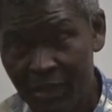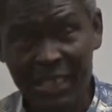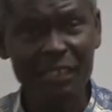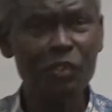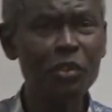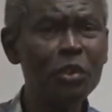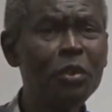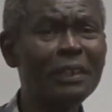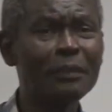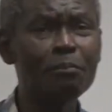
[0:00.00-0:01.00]
Now, do
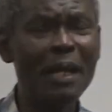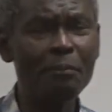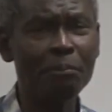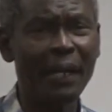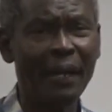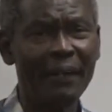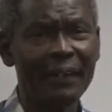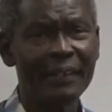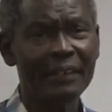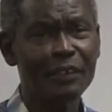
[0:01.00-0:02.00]
you remember
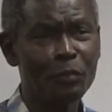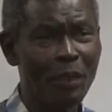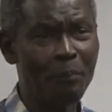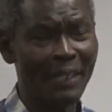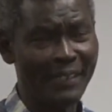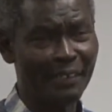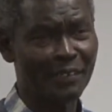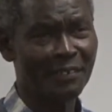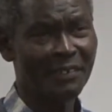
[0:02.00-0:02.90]
this?